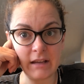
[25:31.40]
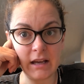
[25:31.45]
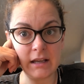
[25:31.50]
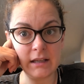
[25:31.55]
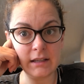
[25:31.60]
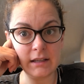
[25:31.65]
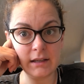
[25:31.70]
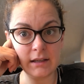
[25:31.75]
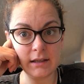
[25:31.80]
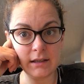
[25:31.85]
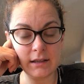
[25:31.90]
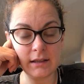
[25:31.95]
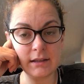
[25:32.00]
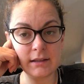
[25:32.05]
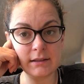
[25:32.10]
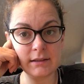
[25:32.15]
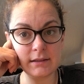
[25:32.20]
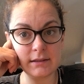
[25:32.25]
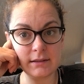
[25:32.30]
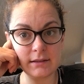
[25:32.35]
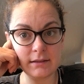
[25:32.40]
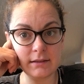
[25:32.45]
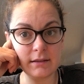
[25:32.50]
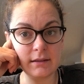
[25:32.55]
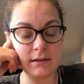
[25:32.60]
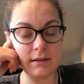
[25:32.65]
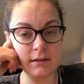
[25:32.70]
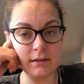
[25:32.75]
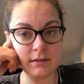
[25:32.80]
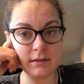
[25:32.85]
hiking
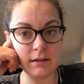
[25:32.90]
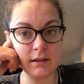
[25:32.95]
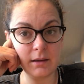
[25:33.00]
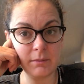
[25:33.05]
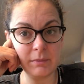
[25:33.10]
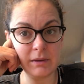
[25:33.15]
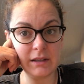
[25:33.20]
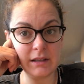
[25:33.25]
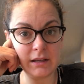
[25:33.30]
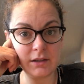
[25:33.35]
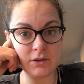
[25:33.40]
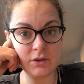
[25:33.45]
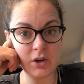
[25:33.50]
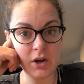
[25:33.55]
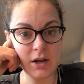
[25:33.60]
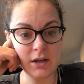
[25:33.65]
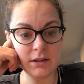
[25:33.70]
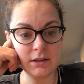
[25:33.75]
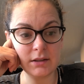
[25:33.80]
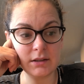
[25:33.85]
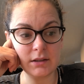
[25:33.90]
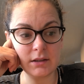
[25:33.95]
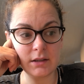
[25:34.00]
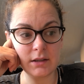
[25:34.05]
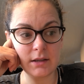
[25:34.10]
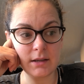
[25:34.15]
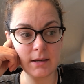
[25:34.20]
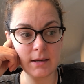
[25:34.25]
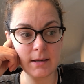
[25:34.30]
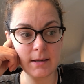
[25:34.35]
can be dangerous.
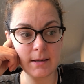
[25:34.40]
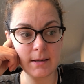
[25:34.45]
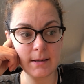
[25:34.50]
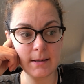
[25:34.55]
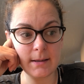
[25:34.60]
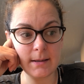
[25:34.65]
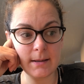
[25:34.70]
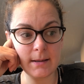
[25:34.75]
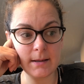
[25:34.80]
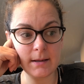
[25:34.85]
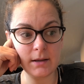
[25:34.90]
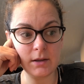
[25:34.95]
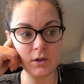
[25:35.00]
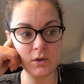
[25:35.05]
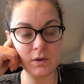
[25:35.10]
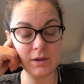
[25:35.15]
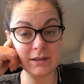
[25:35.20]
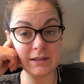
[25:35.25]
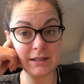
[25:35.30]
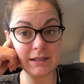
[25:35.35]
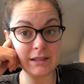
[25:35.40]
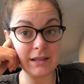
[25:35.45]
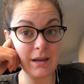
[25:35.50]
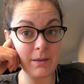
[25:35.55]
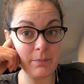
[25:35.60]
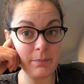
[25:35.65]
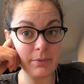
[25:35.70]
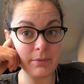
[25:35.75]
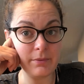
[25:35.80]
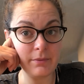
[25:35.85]
You can
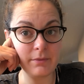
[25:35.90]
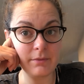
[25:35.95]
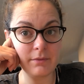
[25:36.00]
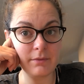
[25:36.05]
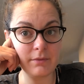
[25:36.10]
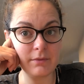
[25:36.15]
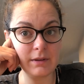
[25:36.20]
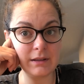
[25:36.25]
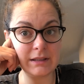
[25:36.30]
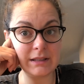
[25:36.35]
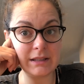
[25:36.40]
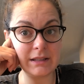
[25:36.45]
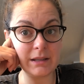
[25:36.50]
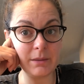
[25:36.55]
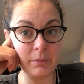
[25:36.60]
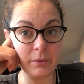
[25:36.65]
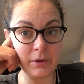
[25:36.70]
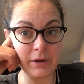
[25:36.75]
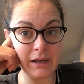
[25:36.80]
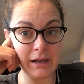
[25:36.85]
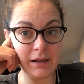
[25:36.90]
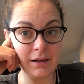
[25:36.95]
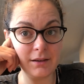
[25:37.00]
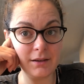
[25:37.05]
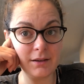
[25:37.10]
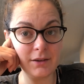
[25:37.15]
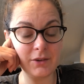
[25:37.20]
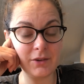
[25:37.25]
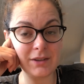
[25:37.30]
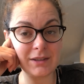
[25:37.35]
slip, it's slippery,
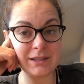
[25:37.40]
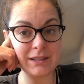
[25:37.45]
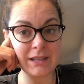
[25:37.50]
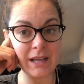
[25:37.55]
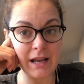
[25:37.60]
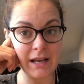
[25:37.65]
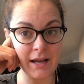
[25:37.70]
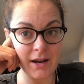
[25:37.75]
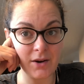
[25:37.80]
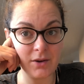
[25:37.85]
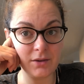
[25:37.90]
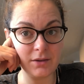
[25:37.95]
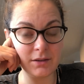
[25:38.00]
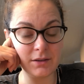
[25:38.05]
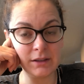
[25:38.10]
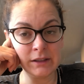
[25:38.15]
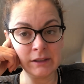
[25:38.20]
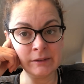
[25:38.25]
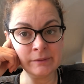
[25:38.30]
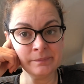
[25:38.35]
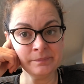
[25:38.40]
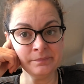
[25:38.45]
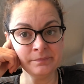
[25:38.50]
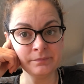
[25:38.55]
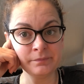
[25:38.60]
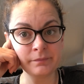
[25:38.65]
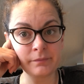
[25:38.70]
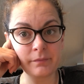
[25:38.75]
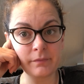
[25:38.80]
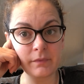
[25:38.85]
you can slide out.
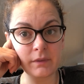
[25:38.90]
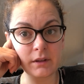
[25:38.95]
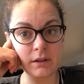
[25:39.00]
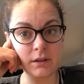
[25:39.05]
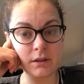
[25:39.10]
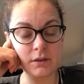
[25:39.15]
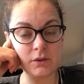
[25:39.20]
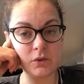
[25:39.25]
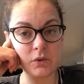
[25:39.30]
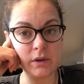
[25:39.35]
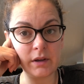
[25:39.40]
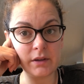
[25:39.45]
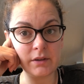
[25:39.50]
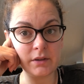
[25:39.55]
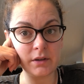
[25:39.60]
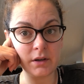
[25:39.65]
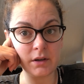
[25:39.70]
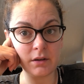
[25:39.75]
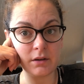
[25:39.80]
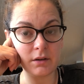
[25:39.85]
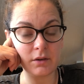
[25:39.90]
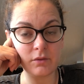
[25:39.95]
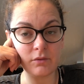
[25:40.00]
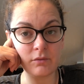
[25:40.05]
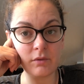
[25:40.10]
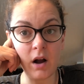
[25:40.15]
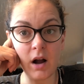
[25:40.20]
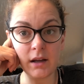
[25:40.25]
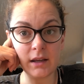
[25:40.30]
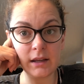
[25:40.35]
Trails are
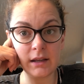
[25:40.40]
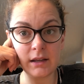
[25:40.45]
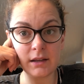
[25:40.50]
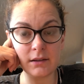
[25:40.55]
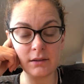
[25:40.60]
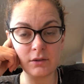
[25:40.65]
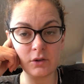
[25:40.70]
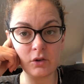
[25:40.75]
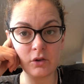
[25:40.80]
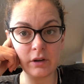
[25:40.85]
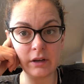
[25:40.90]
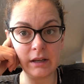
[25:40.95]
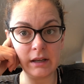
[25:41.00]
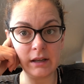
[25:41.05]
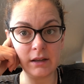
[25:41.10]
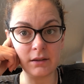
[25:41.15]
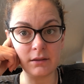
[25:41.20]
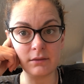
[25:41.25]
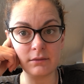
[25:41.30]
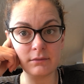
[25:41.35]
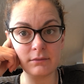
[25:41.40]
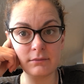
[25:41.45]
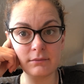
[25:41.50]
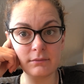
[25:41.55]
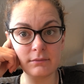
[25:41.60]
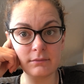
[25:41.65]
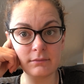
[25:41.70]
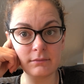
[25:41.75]
rocky and gritty and